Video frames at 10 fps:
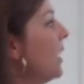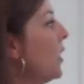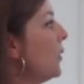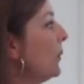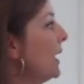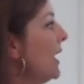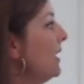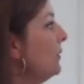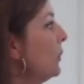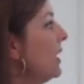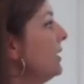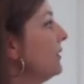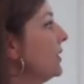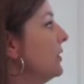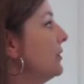What I've
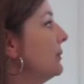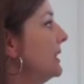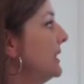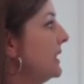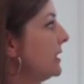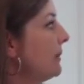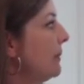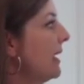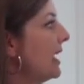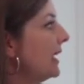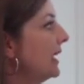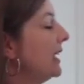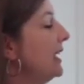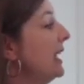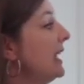learned from listening to my body
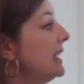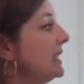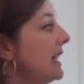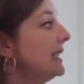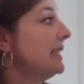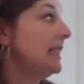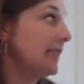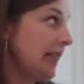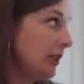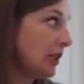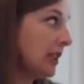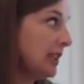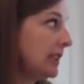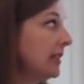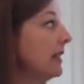is that sensations,
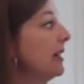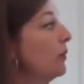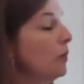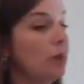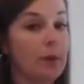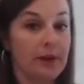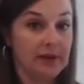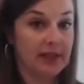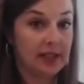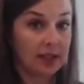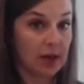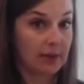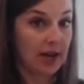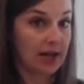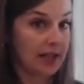what we feel in our
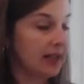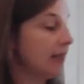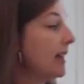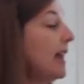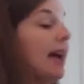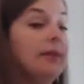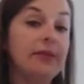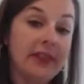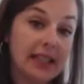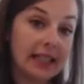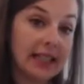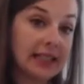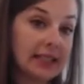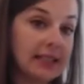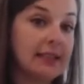body, and
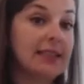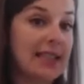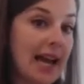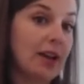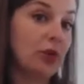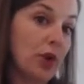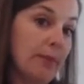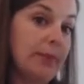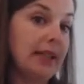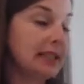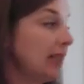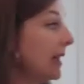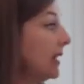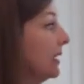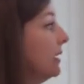feelings, sad, grumpy,
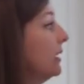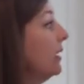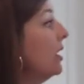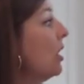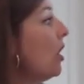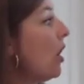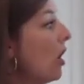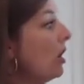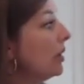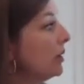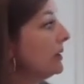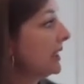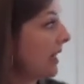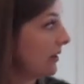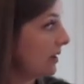excited, all go
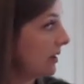together.